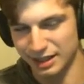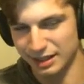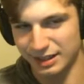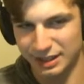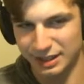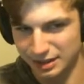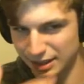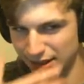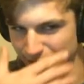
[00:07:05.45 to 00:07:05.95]

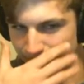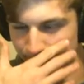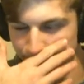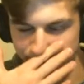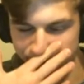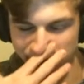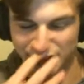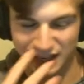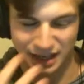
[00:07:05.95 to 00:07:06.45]
get the
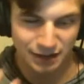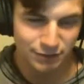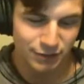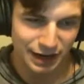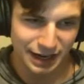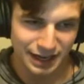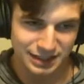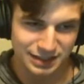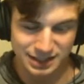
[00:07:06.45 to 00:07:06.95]

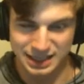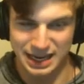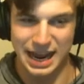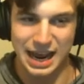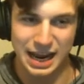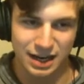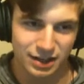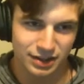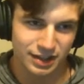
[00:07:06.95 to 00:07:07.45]
advanced
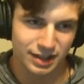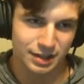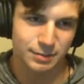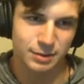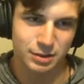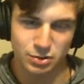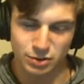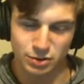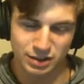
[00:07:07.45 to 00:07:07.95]
attack on them,
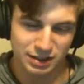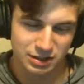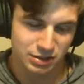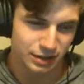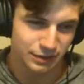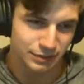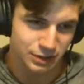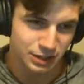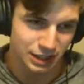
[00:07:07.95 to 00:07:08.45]
and Troll Slingers don't
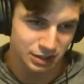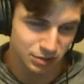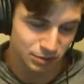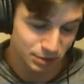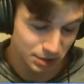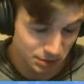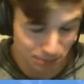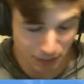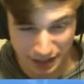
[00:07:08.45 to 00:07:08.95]
have a chance to
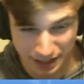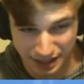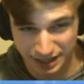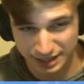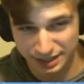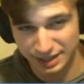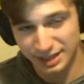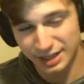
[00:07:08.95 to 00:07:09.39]
respond.